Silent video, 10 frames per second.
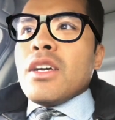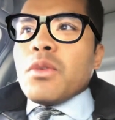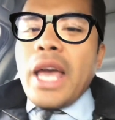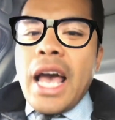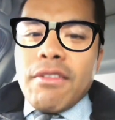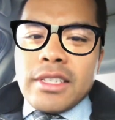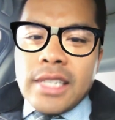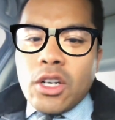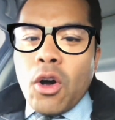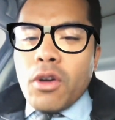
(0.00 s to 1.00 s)
We have this
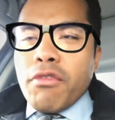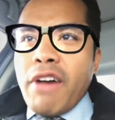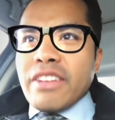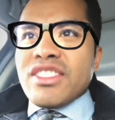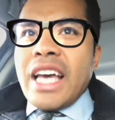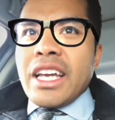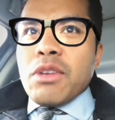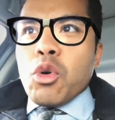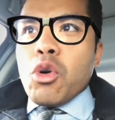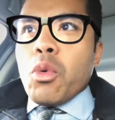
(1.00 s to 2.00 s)
thing called a
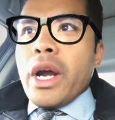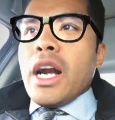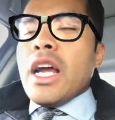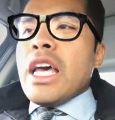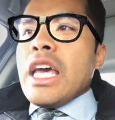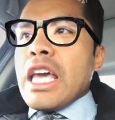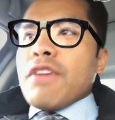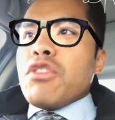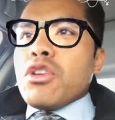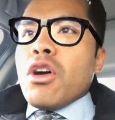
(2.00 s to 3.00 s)
5-second rule where
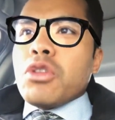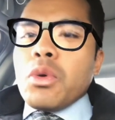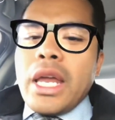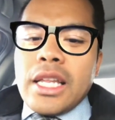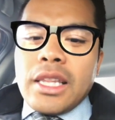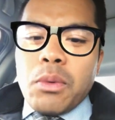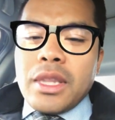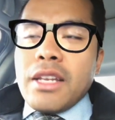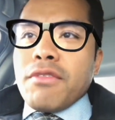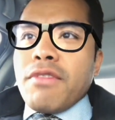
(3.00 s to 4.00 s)
if you don't do anything
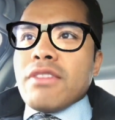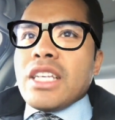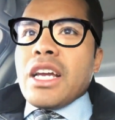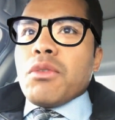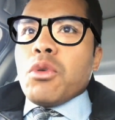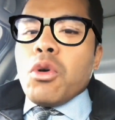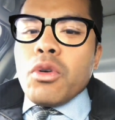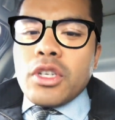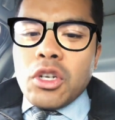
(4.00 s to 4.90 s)
within the 5-second rule,